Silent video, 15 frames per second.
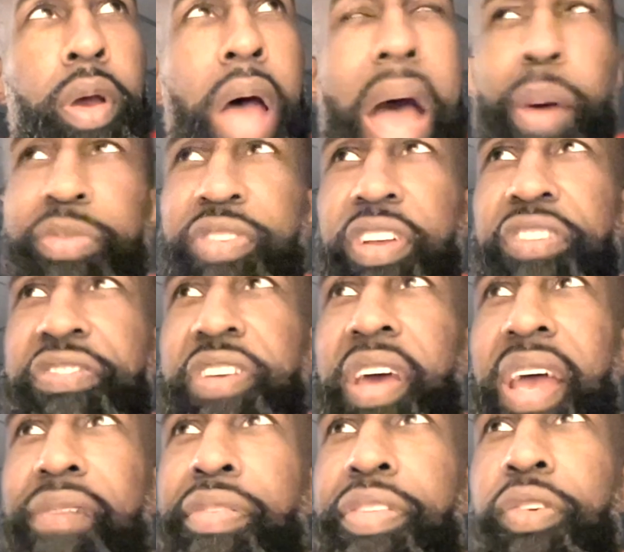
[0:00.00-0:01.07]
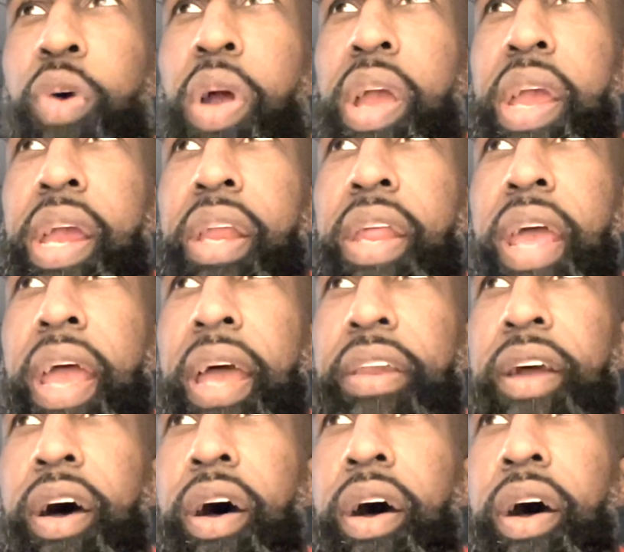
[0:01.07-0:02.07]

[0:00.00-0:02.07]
I was in the 7th grade, and